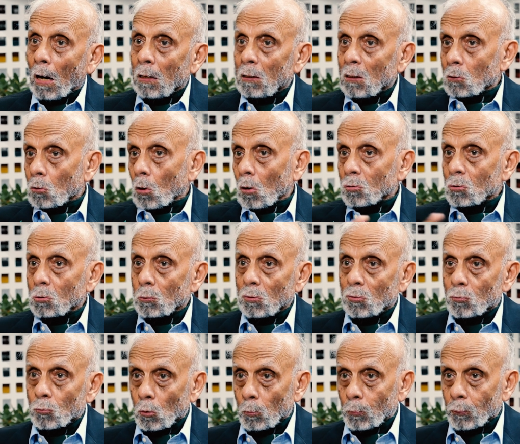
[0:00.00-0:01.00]
And he talks to his
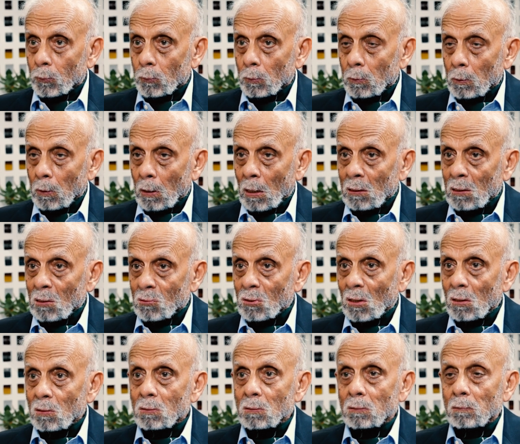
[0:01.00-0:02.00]
troops and he
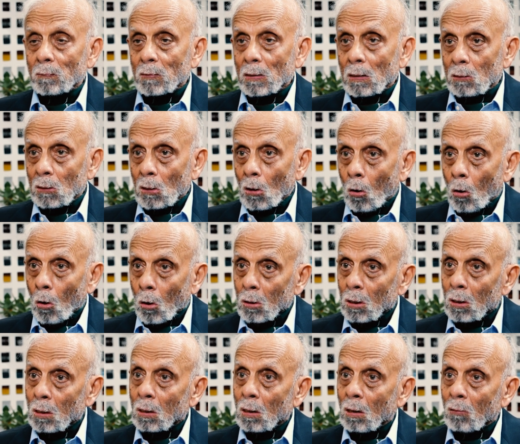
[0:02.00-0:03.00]
says, "The
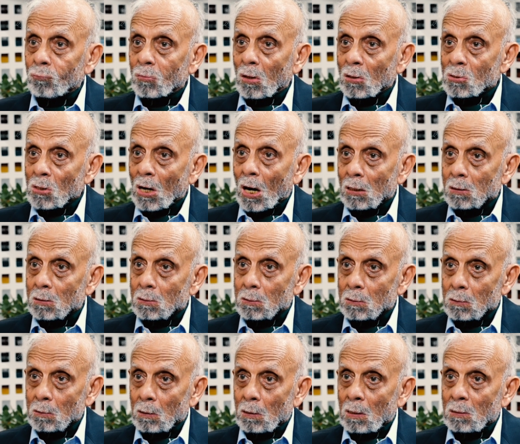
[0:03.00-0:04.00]
honor of the
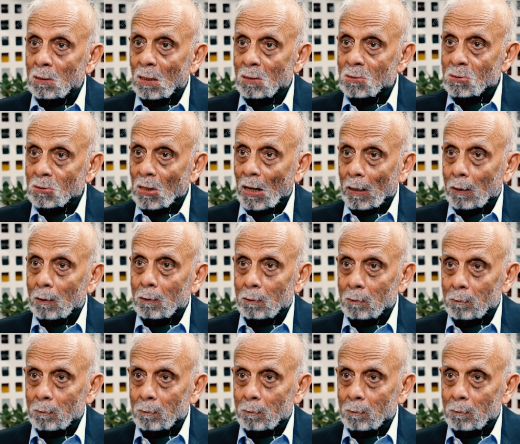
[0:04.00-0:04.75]
Jats is at stake.